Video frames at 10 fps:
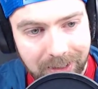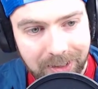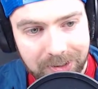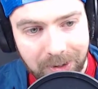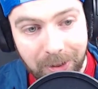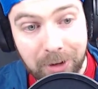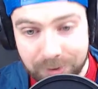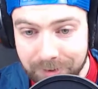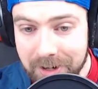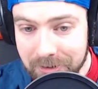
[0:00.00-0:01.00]
So that was
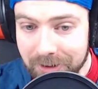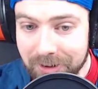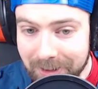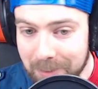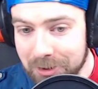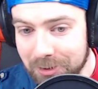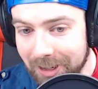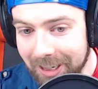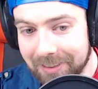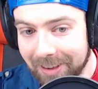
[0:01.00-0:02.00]
Fenrir
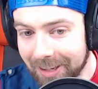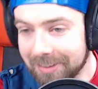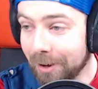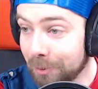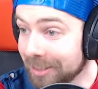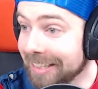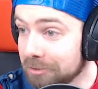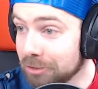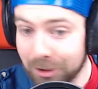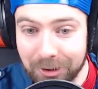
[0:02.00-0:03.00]
demonstrating that we
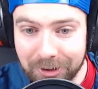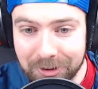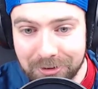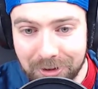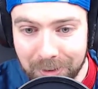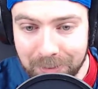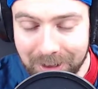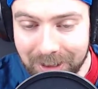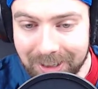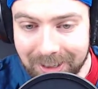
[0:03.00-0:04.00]
never learn from
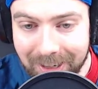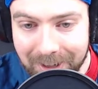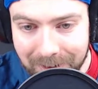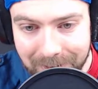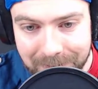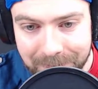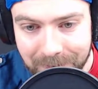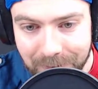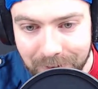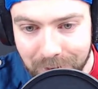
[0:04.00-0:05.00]
the
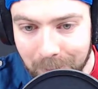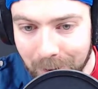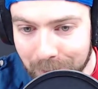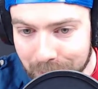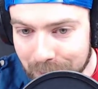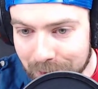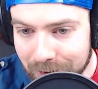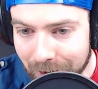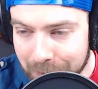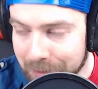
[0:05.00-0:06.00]
from our
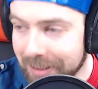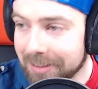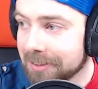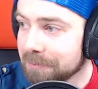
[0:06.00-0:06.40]
Ubersaw greed.